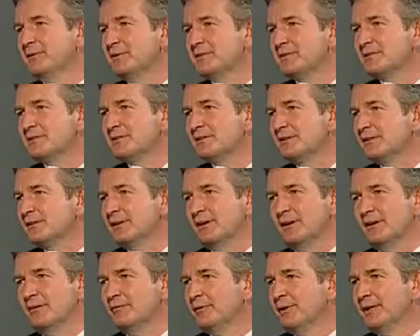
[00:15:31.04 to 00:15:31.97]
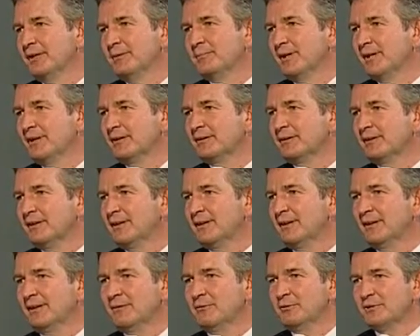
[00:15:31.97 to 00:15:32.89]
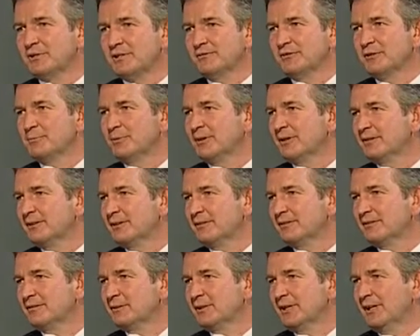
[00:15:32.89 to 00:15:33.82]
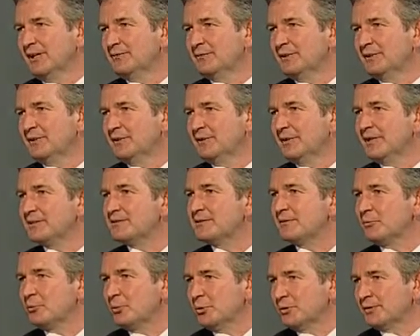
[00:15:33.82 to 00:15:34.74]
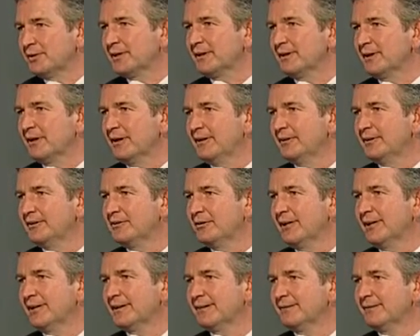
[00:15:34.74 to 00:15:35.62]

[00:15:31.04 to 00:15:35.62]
which, you know, I've read about, which everybody I think would love to do, and that's walk the Kokoda track.